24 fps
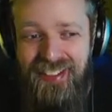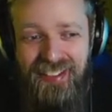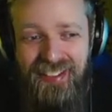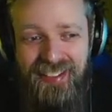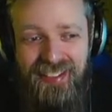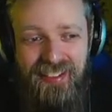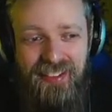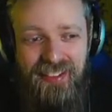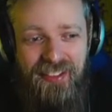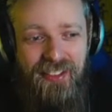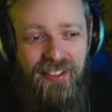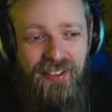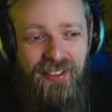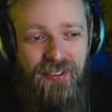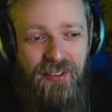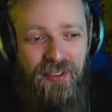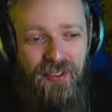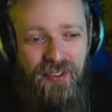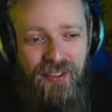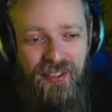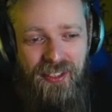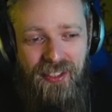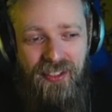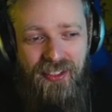So
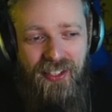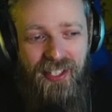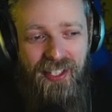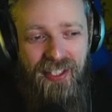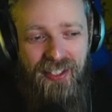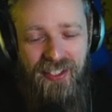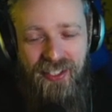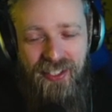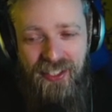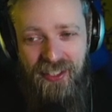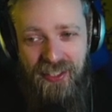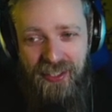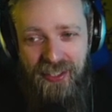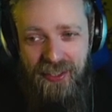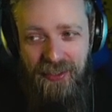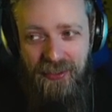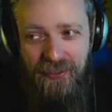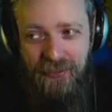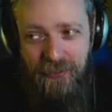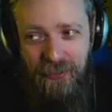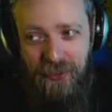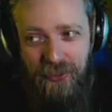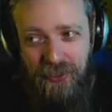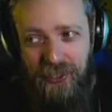I'll get started
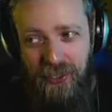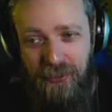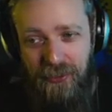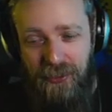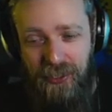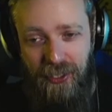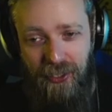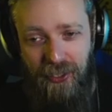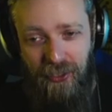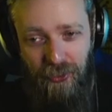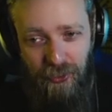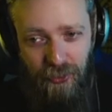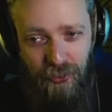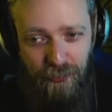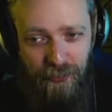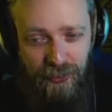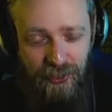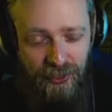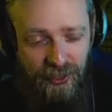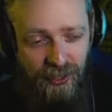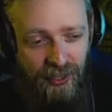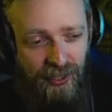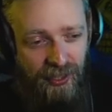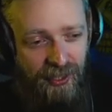and we'll see what
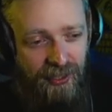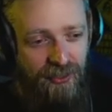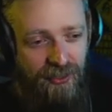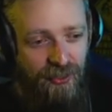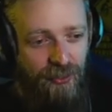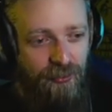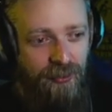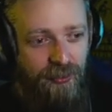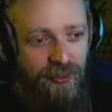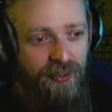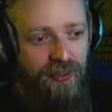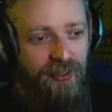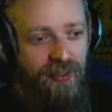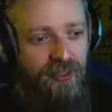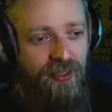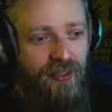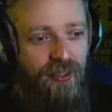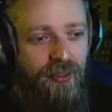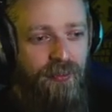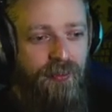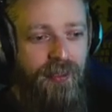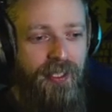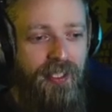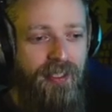Cube's Kaizo World is
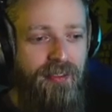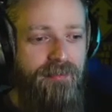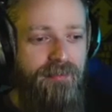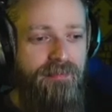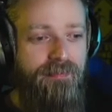all about.